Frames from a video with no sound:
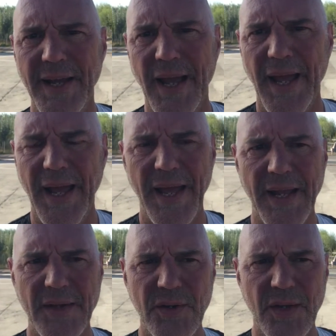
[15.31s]

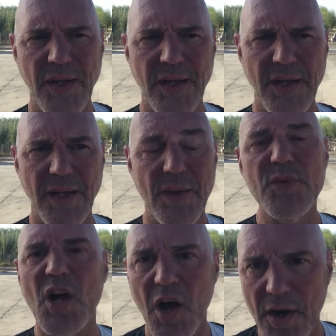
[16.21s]
and it
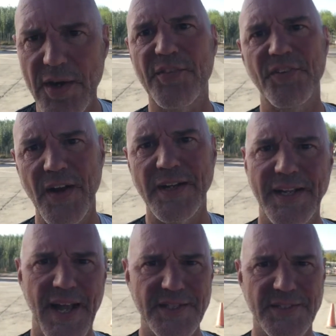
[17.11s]
was hard to find a
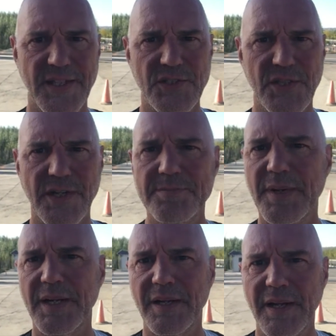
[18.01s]
gas station,
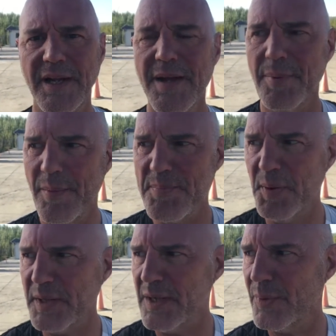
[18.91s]
admittedly, but we
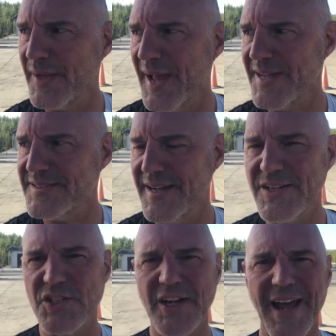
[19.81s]
pulled into a gas
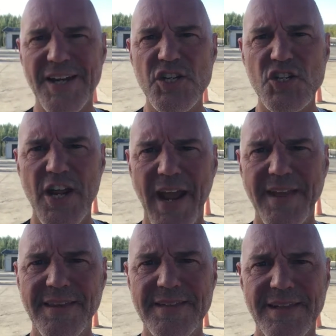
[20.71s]
station, and
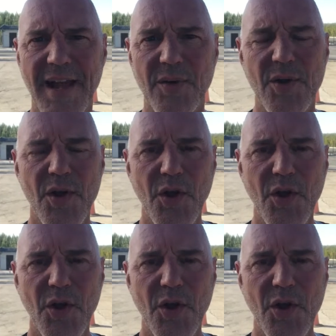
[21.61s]
check this out.